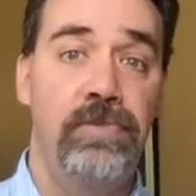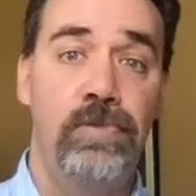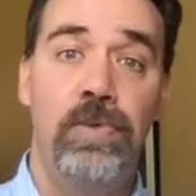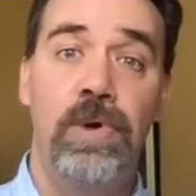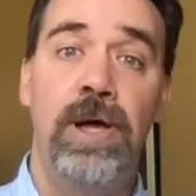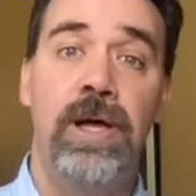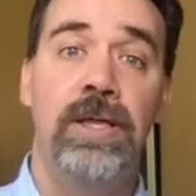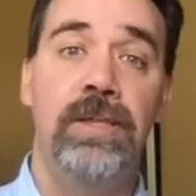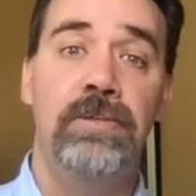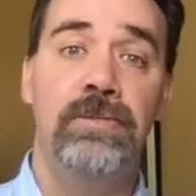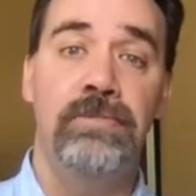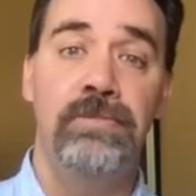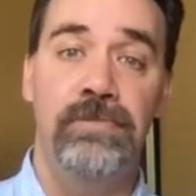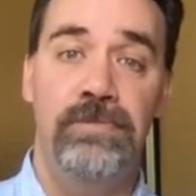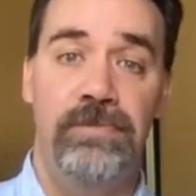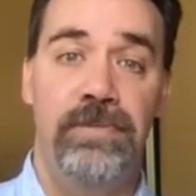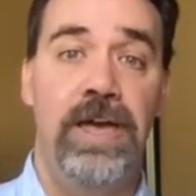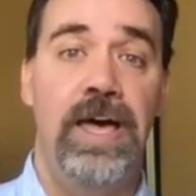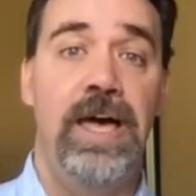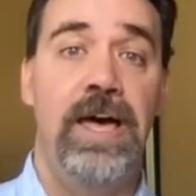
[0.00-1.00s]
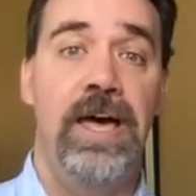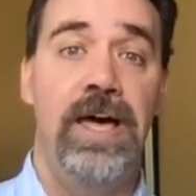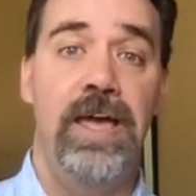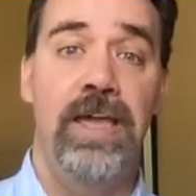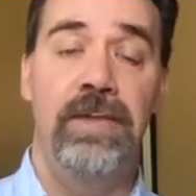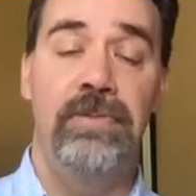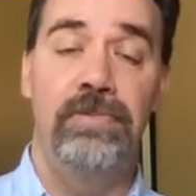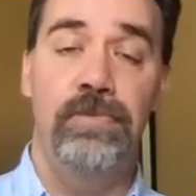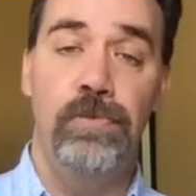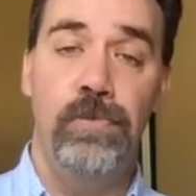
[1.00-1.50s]
1,
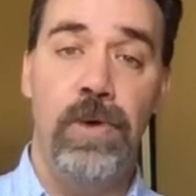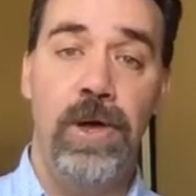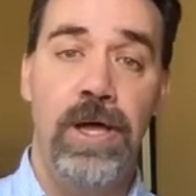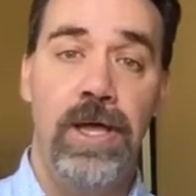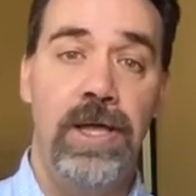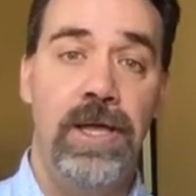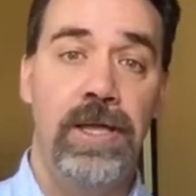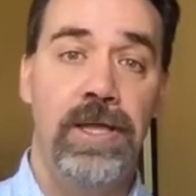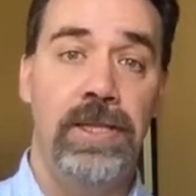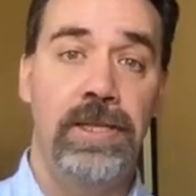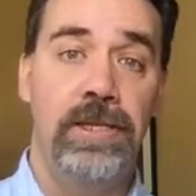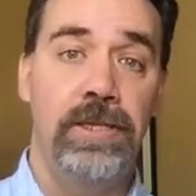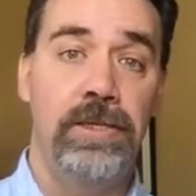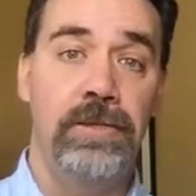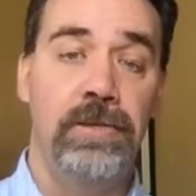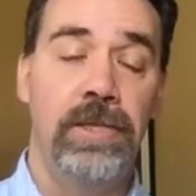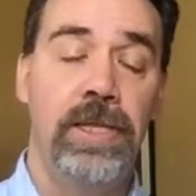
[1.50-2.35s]
5, 1.